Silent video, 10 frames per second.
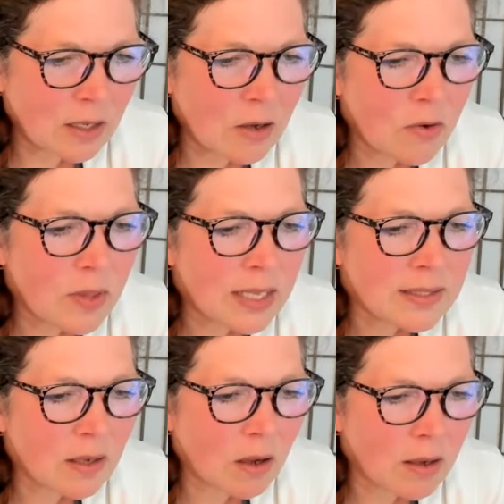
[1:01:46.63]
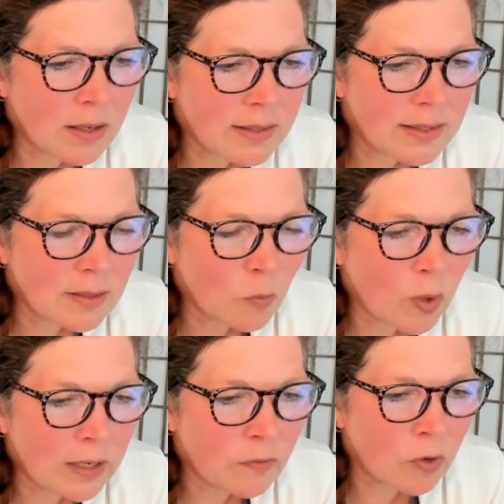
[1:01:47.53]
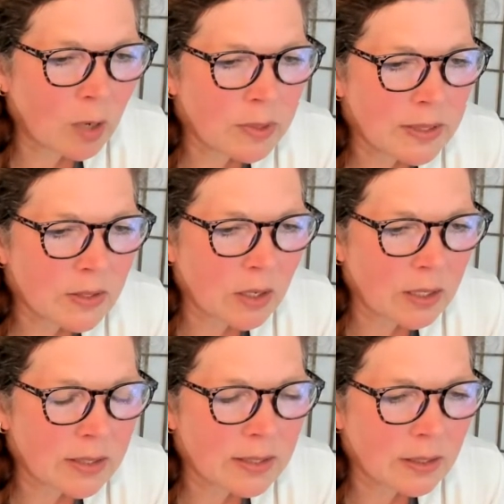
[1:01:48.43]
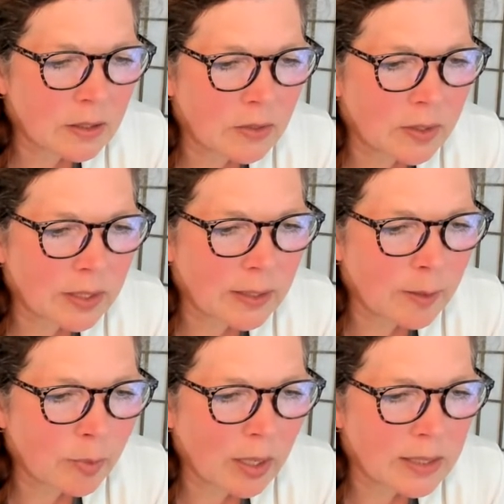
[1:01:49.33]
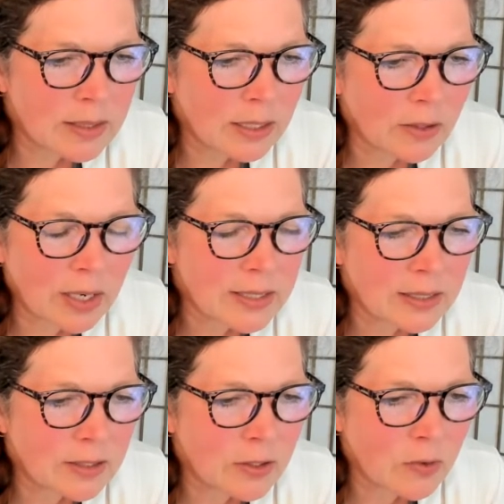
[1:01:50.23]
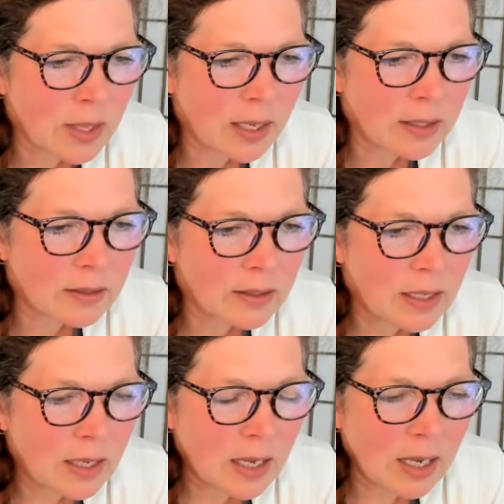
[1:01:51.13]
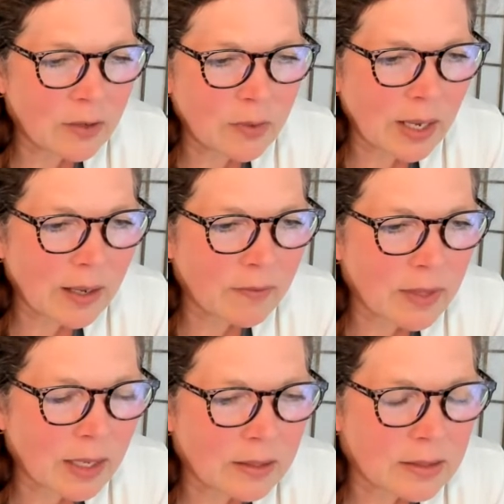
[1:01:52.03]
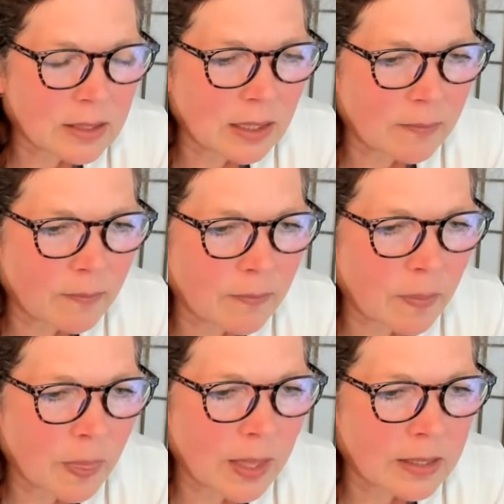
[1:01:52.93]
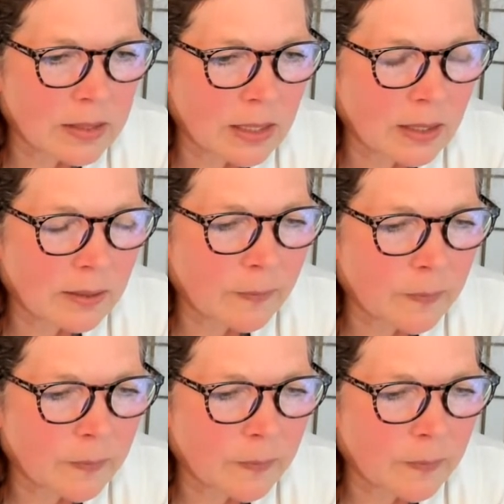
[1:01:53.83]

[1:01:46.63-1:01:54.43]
Oh, that's awesome. One of Robin's cards is included in the Pride Tarot. I didn't know that. I don't have that deck.